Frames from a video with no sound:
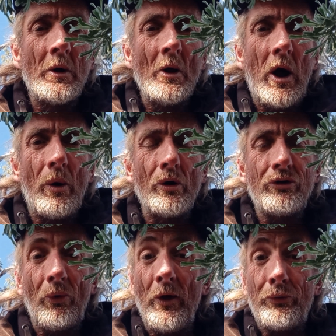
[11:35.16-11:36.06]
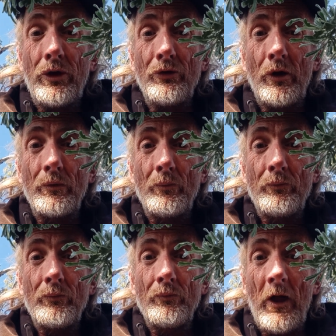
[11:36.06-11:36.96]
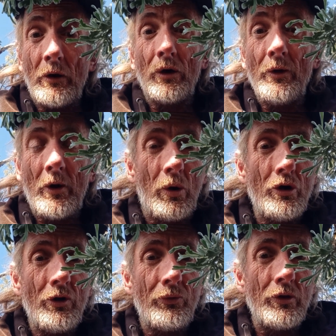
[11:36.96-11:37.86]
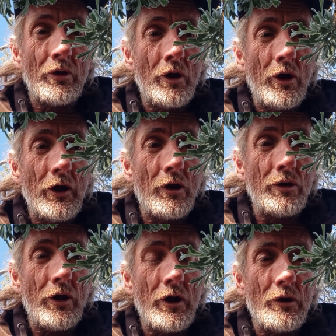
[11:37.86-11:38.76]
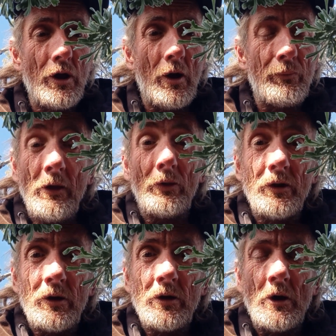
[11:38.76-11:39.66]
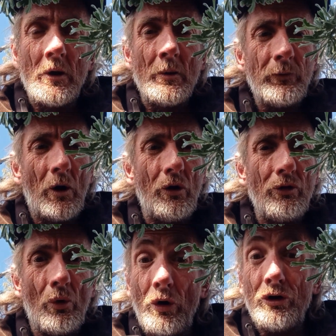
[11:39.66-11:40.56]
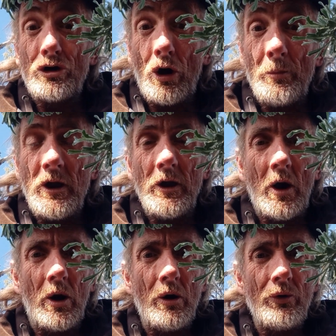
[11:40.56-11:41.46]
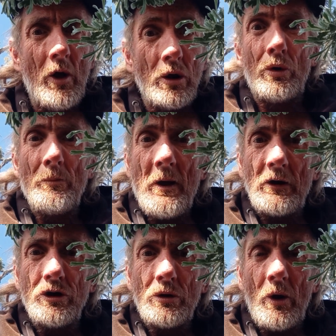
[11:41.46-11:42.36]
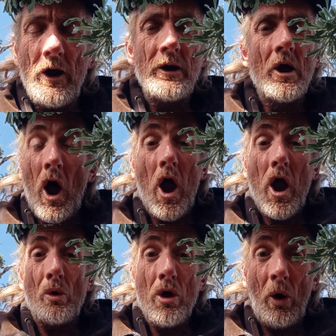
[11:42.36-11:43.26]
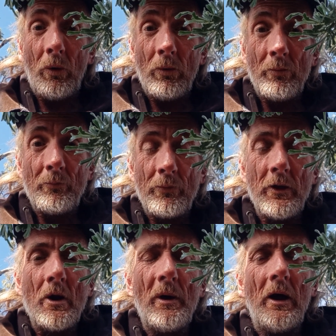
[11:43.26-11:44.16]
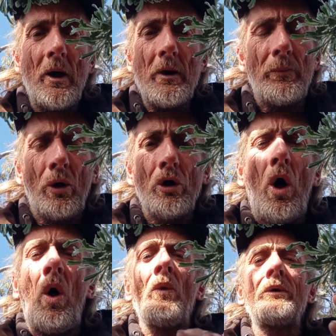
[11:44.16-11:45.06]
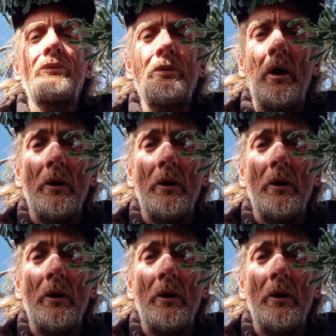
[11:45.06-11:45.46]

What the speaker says: I heard Zelensky is in Netherlands. I heard he's in Finland. I heard he's going to Germany. I heard he's not going back to Ukraine. I don't know. But I've heard all this stuff.